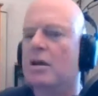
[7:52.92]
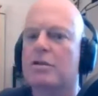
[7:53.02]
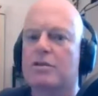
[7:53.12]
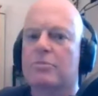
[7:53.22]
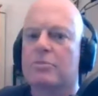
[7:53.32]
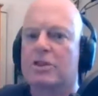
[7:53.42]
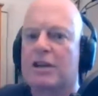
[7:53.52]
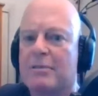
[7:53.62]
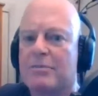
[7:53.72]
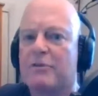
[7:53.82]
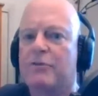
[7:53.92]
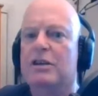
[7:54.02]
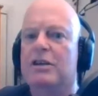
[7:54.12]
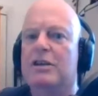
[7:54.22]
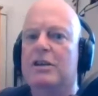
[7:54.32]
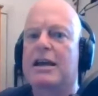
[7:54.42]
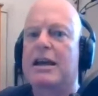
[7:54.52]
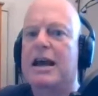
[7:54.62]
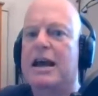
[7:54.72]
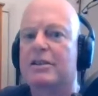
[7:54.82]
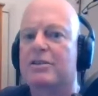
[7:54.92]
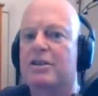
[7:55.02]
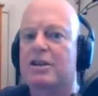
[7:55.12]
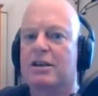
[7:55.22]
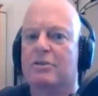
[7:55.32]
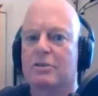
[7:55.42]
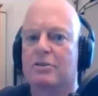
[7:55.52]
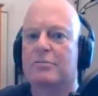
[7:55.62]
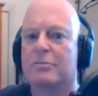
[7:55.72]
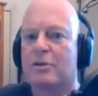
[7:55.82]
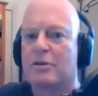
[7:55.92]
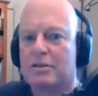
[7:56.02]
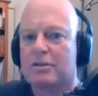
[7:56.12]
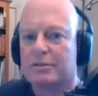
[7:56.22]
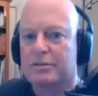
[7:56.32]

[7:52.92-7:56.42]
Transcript: Sometimes I feel like I can take no more.